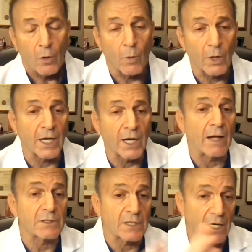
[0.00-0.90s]
working
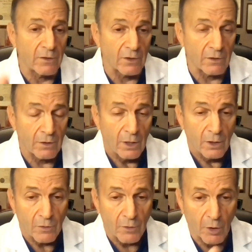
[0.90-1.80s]
outside their
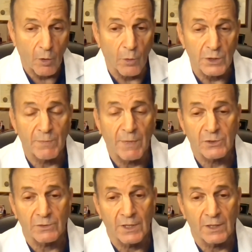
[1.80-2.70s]
core
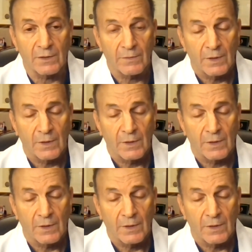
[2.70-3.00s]
specialty.